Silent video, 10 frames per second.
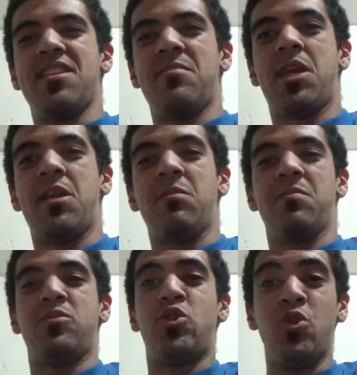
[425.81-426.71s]
they
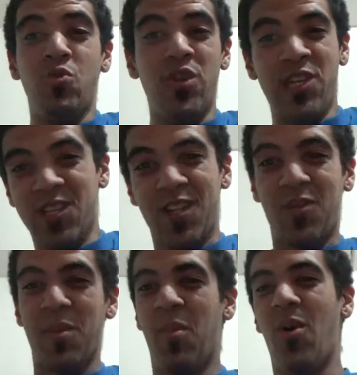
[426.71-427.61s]
became too real
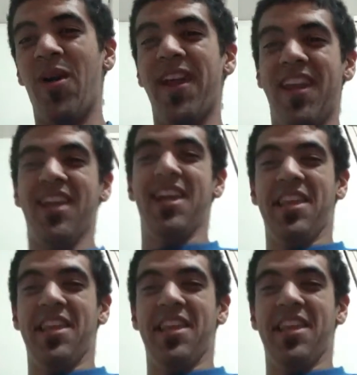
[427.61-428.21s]
at one point,